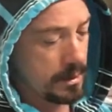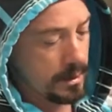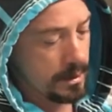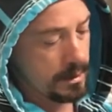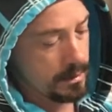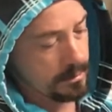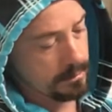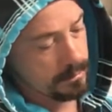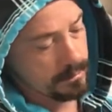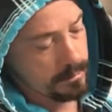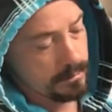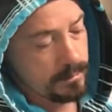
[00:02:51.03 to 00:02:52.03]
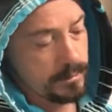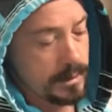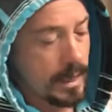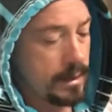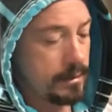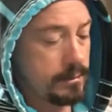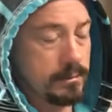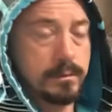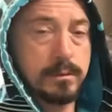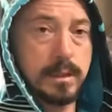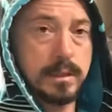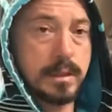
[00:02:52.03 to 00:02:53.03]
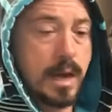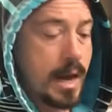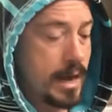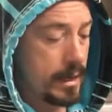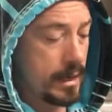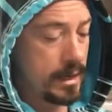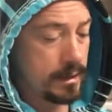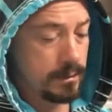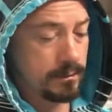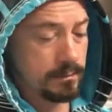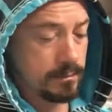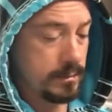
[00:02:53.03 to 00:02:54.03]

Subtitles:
and it's like this high, and